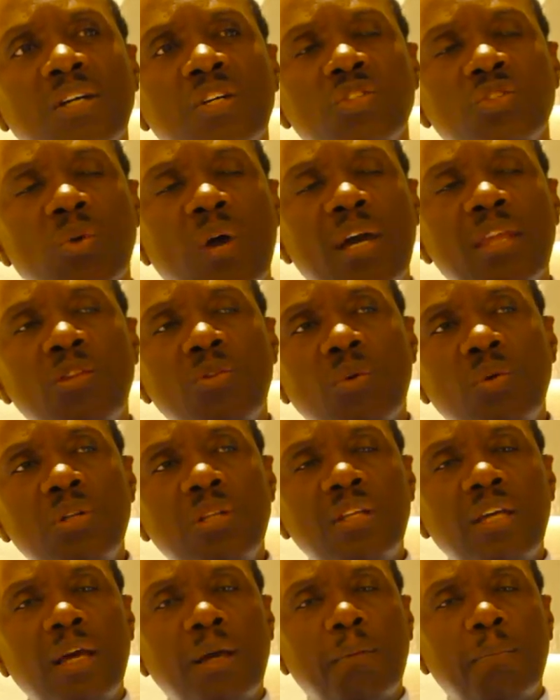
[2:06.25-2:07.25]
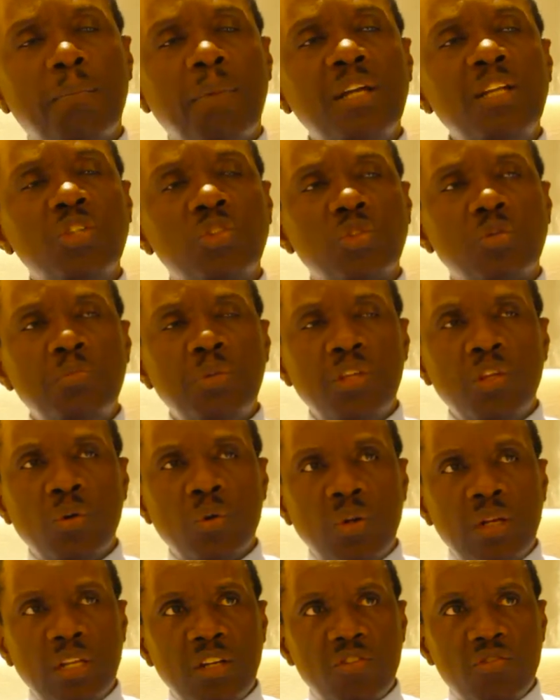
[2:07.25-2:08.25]
So I don't think money should be the
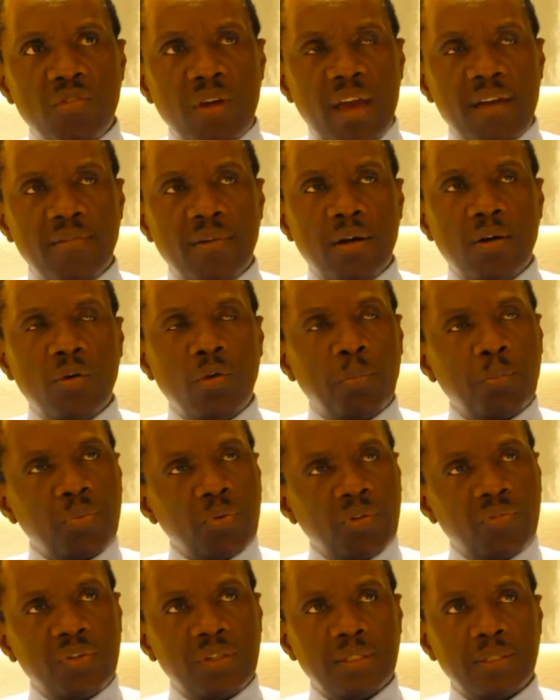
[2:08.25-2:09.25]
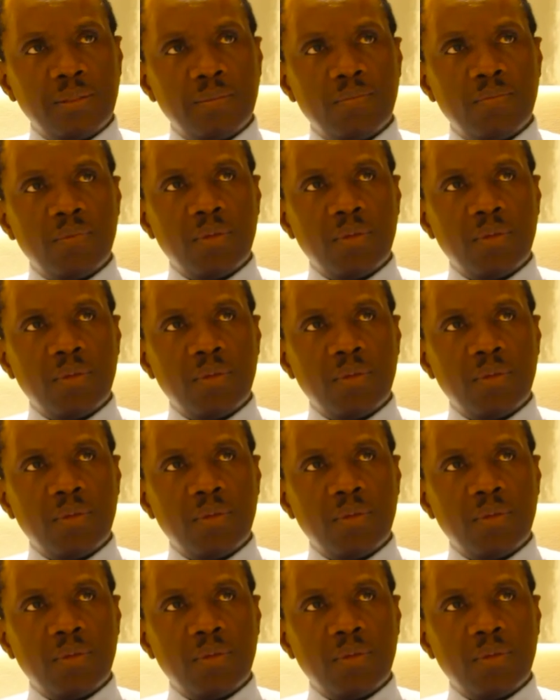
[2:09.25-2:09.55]
only driver of profit.